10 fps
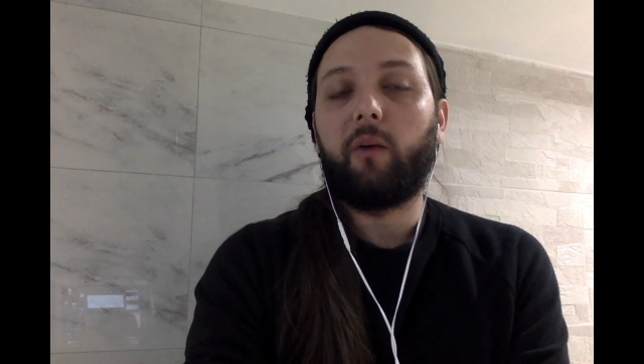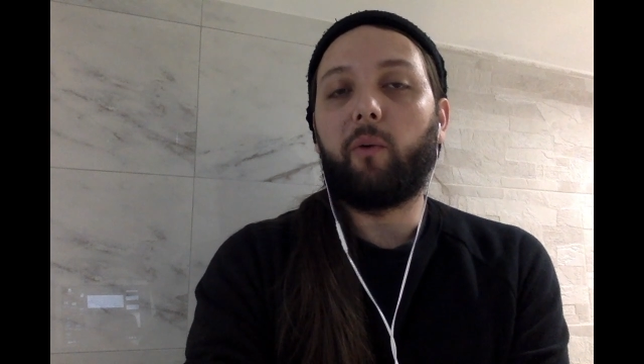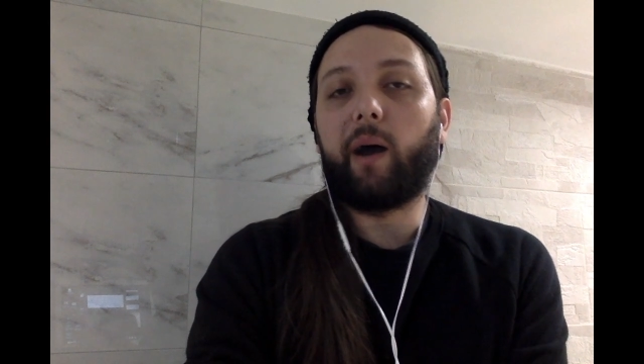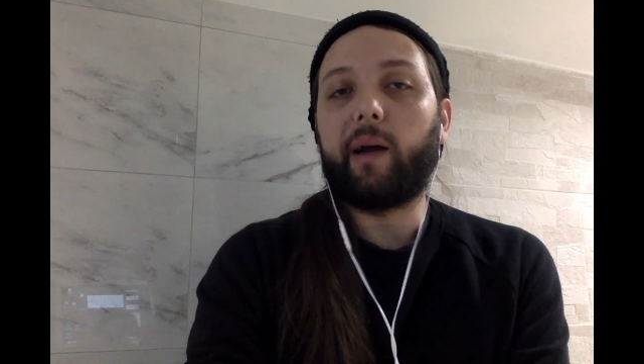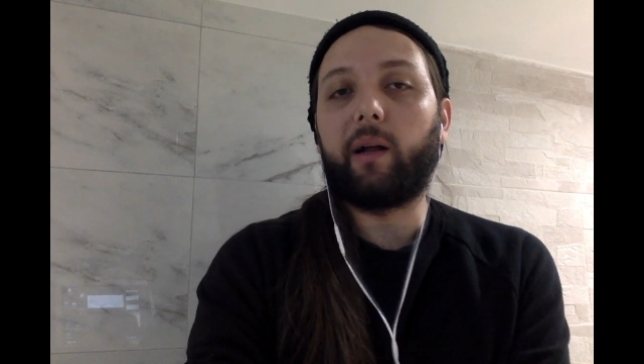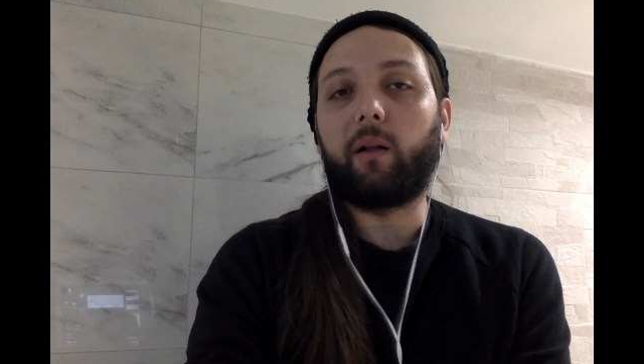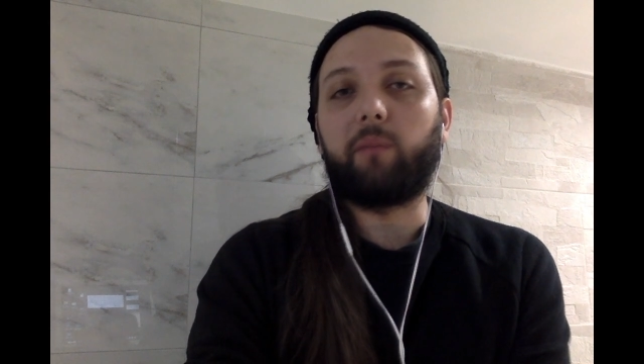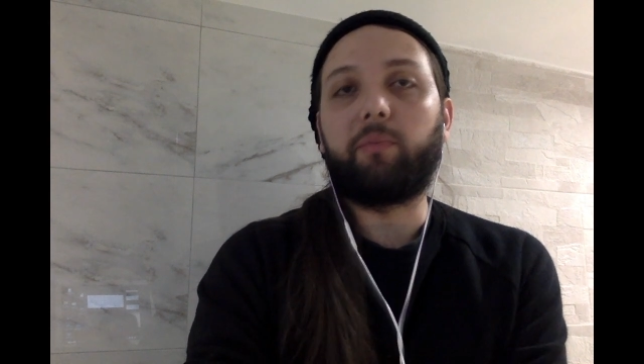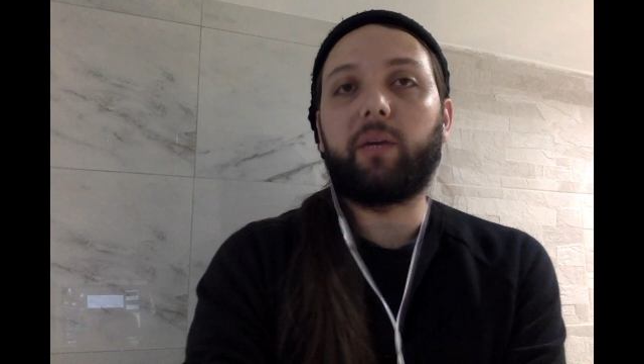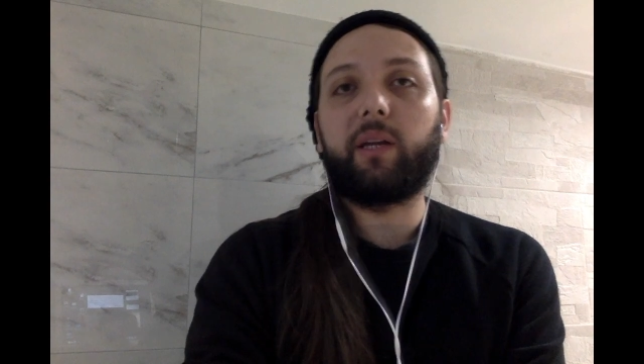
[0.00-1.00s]
While
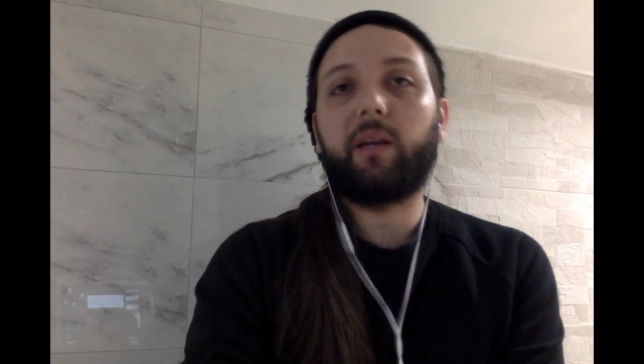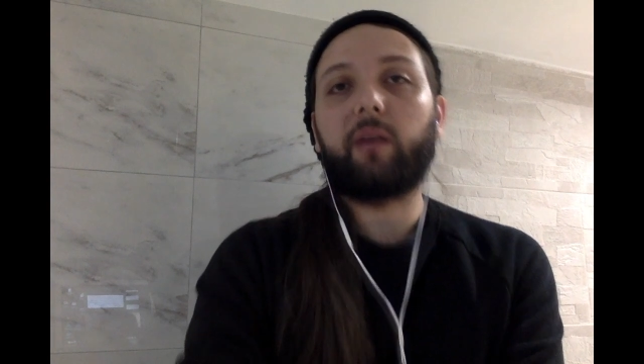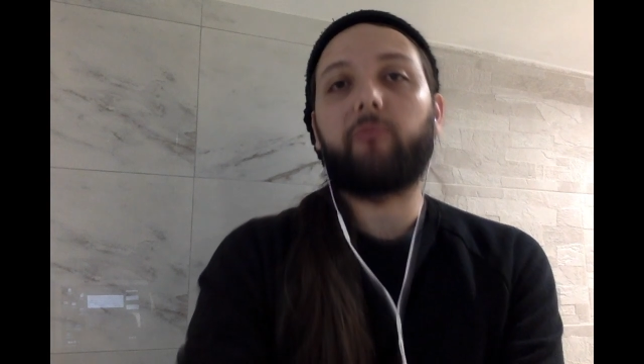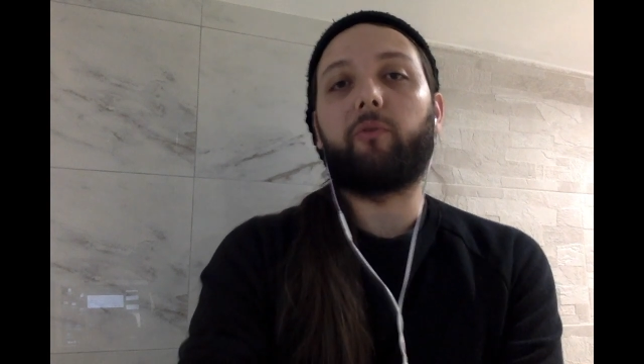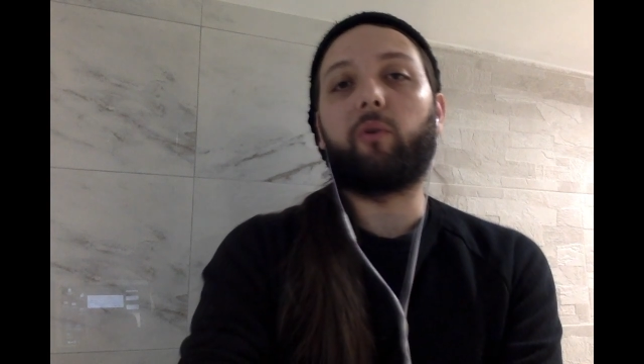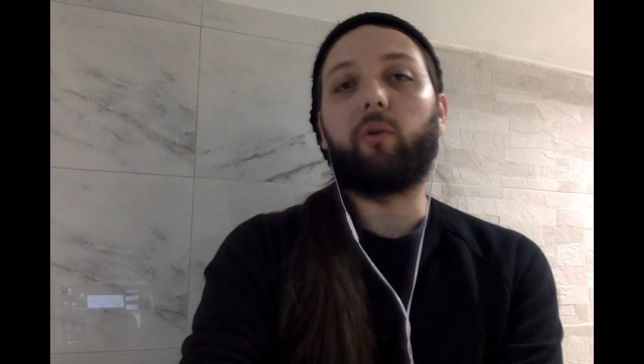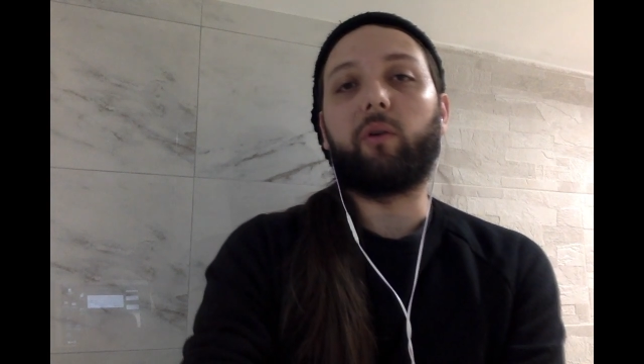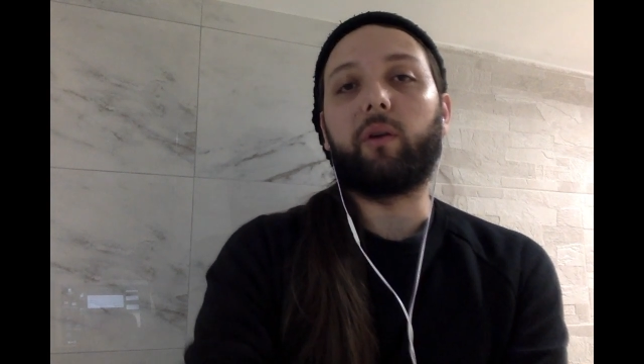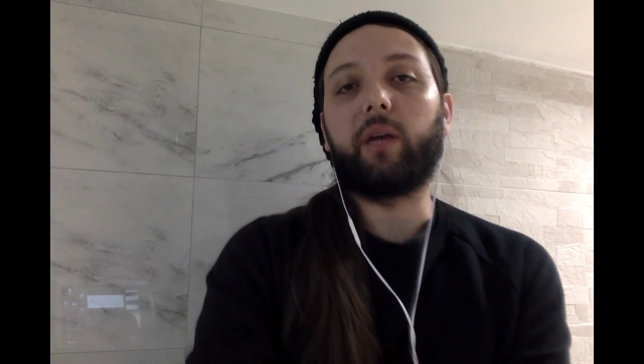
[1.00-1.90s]
breeding for